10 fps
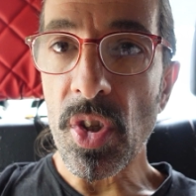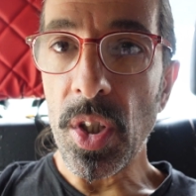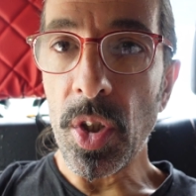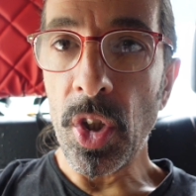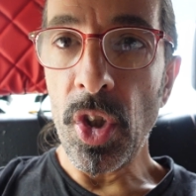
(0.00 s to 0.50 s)
that
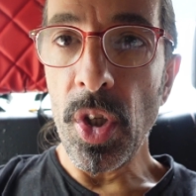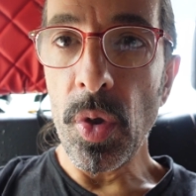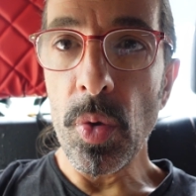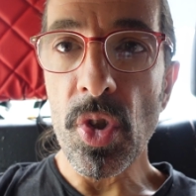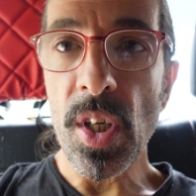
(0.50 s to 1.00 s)
you can
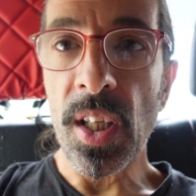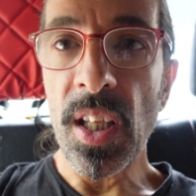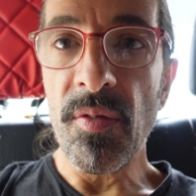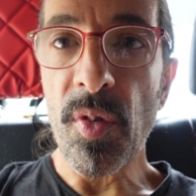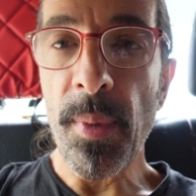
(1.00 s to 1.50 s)
use and the
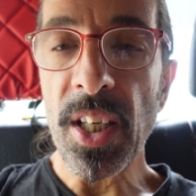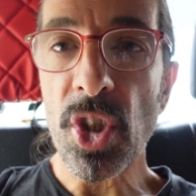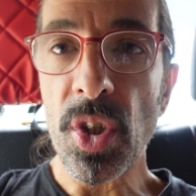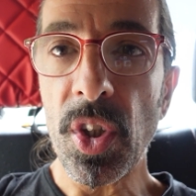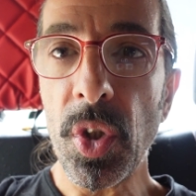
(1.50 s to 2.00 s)

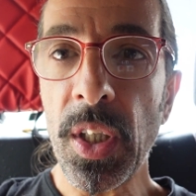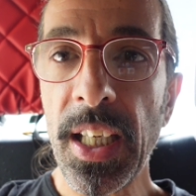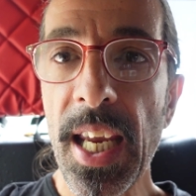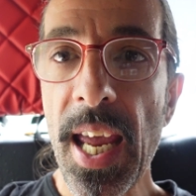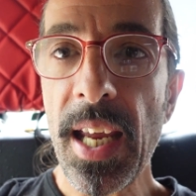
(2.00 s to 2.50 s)
information that you can
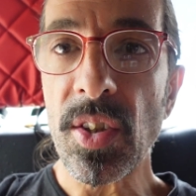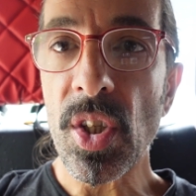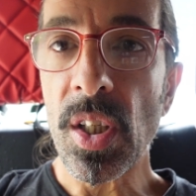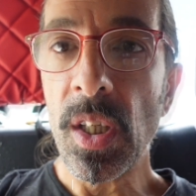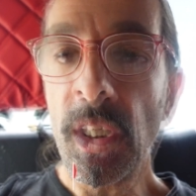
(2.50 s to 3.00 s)

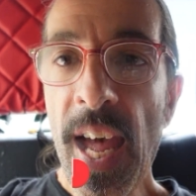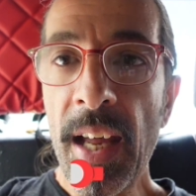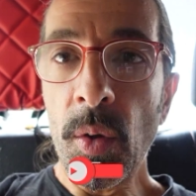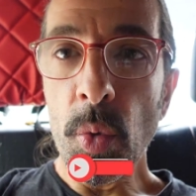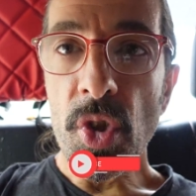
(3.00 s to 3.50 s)
get,
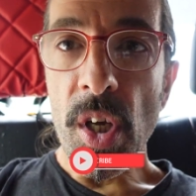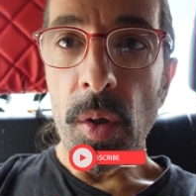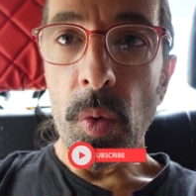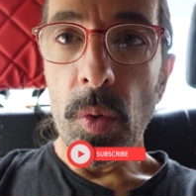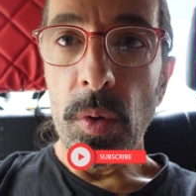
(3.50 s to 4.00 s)
and
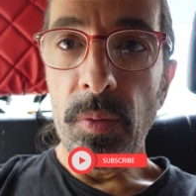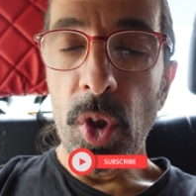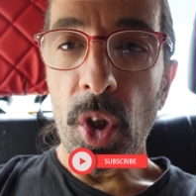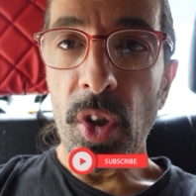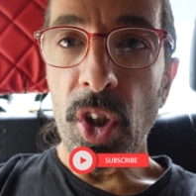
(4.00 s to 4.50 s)
also
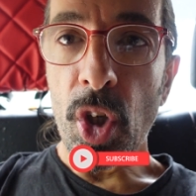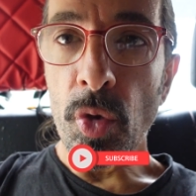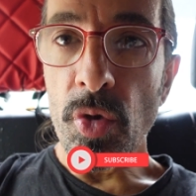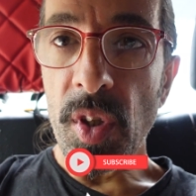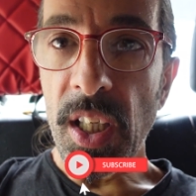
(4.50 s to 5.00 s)
look at the
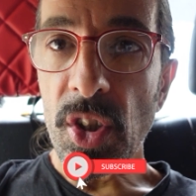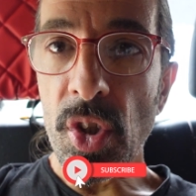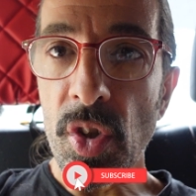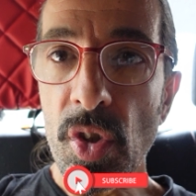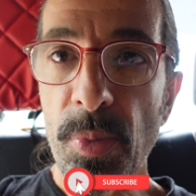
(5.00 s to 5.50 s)

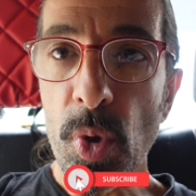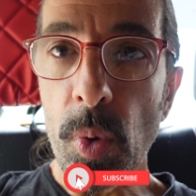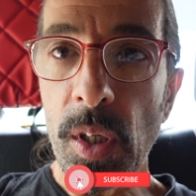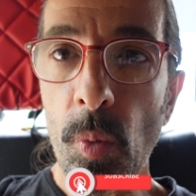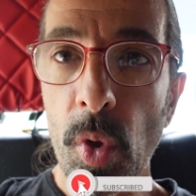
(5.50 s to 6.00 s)
contradictions
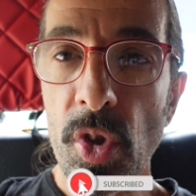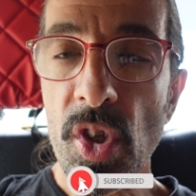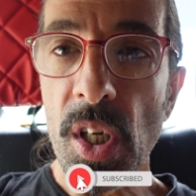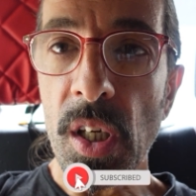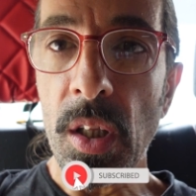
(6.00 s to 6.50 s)
between what's
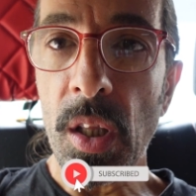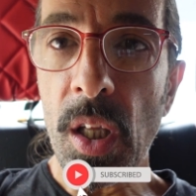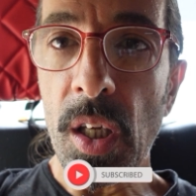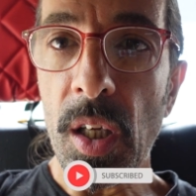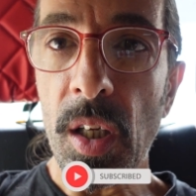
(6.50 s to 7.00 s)
in
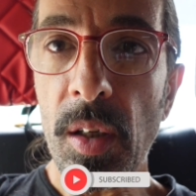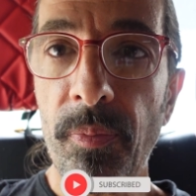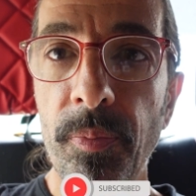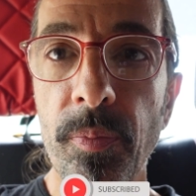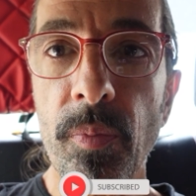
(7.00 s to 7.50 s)
the
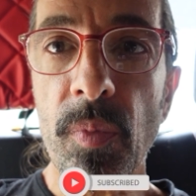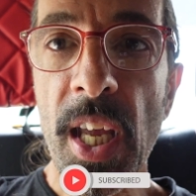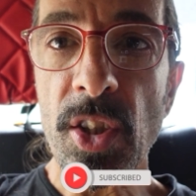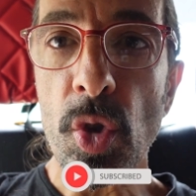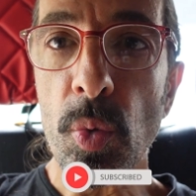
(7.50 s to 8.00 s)

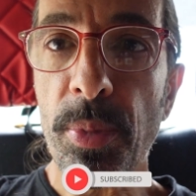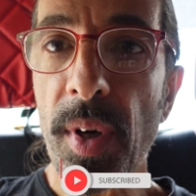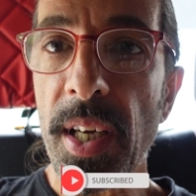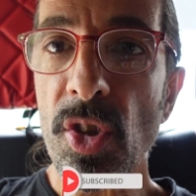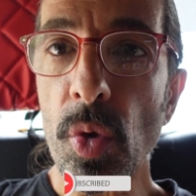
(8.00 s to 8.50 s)
national
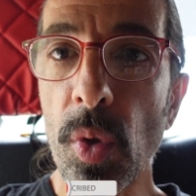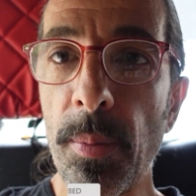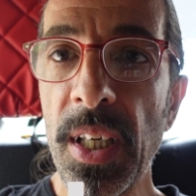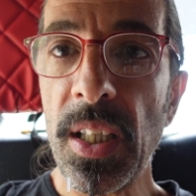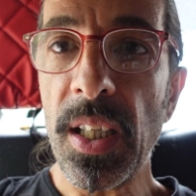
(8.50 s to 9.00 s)
press or the
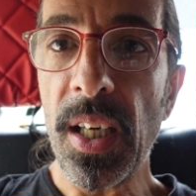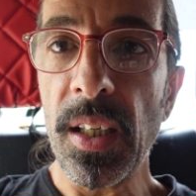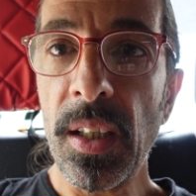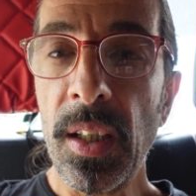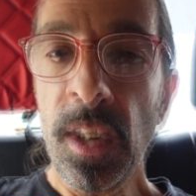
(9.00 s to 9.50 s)
media,
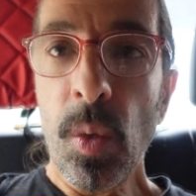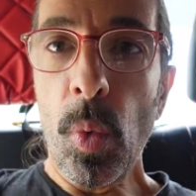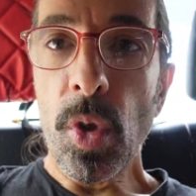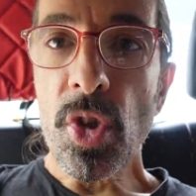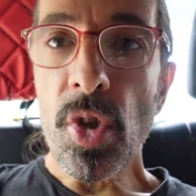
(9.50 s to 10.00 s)

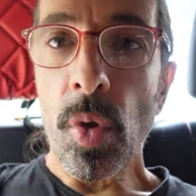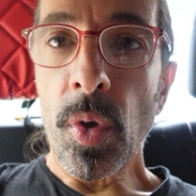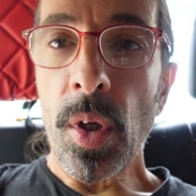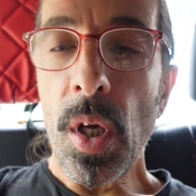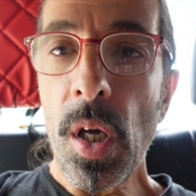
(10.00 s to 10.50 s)
what's
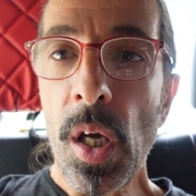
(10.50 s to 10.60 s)
on